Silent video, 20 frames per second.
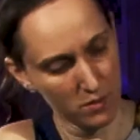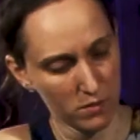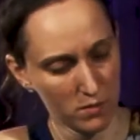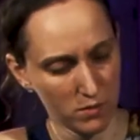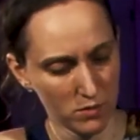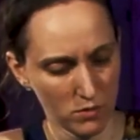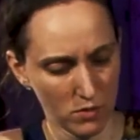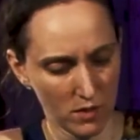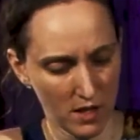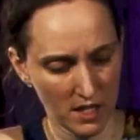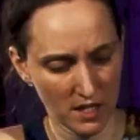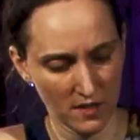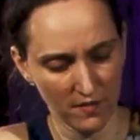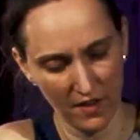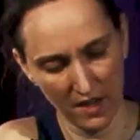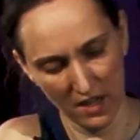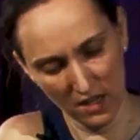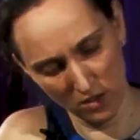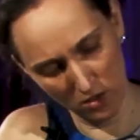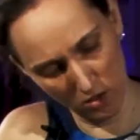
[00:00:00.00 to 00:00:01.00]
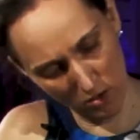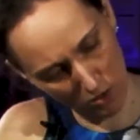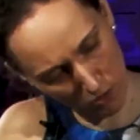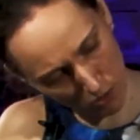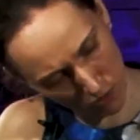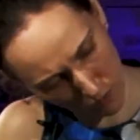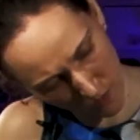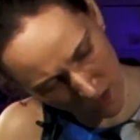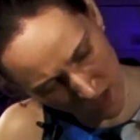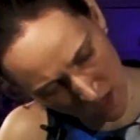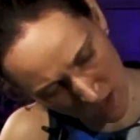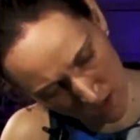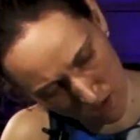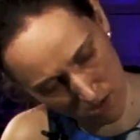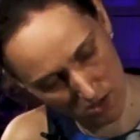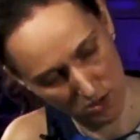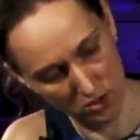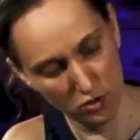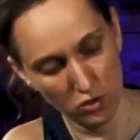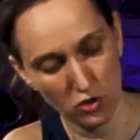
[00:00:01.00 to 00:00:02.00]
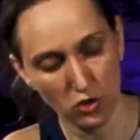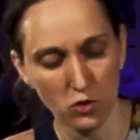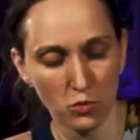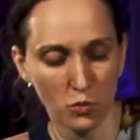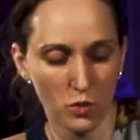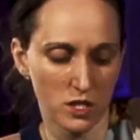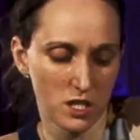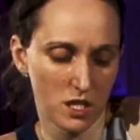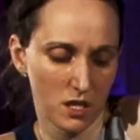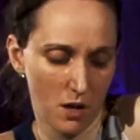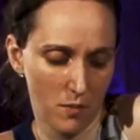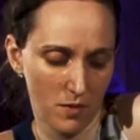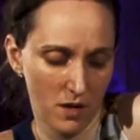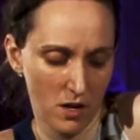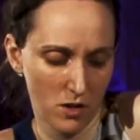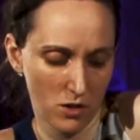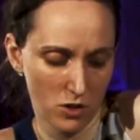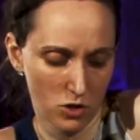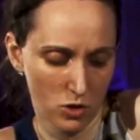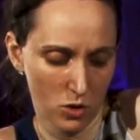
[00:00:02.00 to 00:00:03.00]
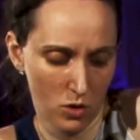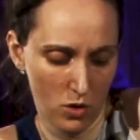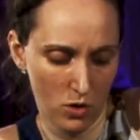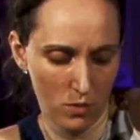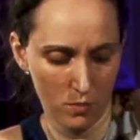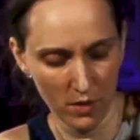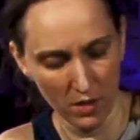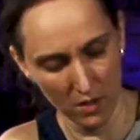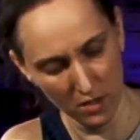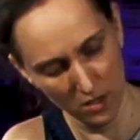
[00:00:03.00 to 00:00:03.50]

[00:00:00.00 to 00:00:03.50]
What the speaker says: so that's fine, not all the way. So you don't want it coming out the top,